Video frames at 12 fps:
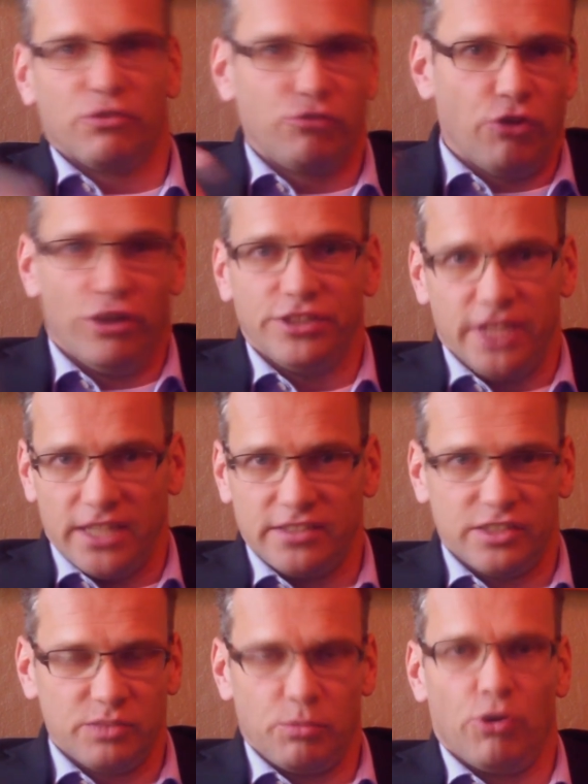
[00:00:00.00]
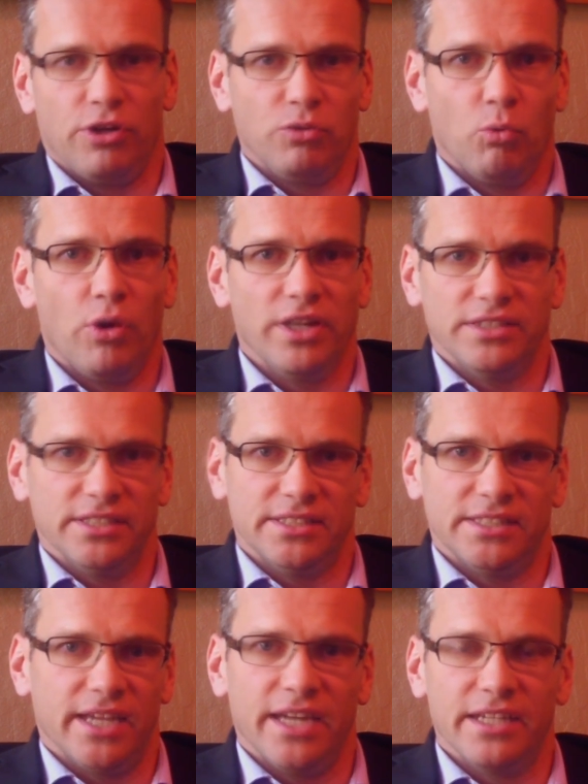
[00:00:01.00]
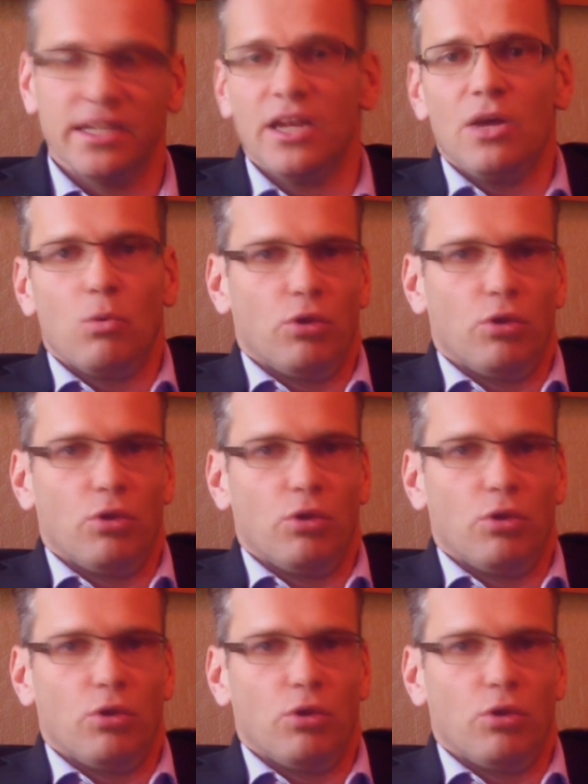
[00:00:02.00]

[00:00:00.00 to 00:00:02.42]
your first access point, where is it cited?